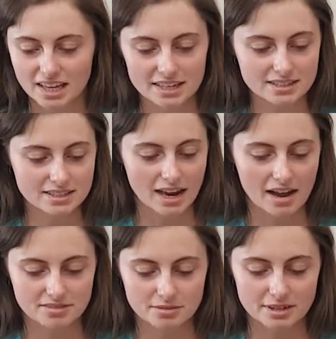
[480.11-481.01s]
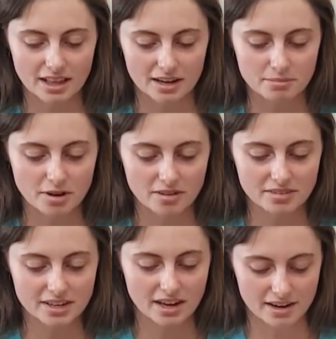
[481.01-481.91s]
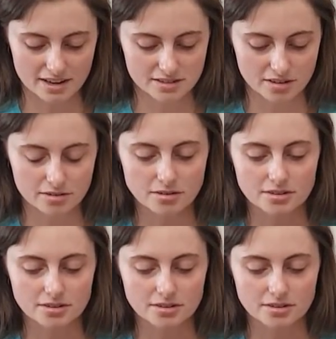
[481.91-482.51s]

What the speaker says: doesn't have to be like a perfect cutout circle